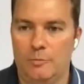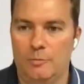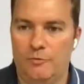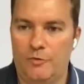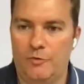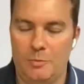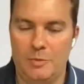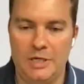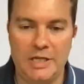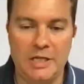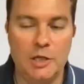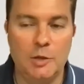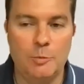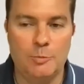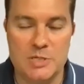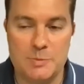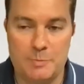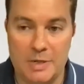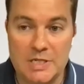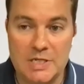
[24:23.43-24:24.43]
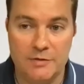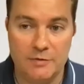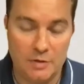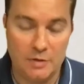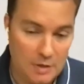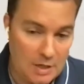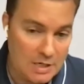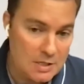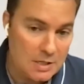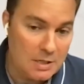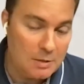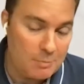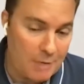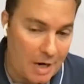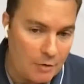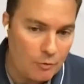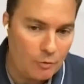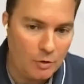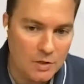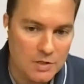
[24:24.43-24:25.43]
from a legal perspective, and in
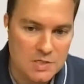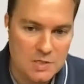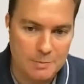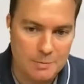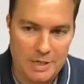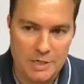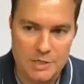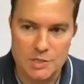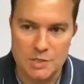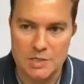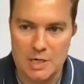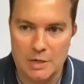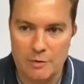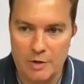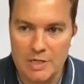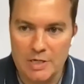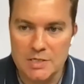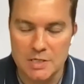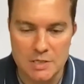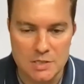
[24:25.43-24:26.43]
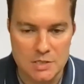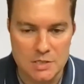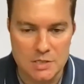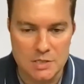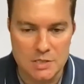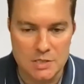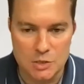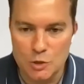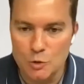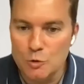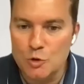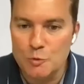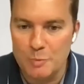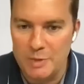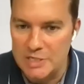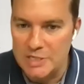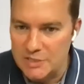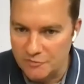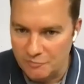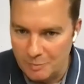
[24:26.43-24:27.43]
my role as the managing director, it's a huge peace
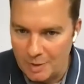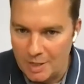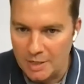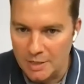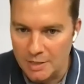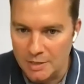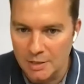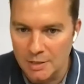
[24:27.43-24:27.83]
of mind,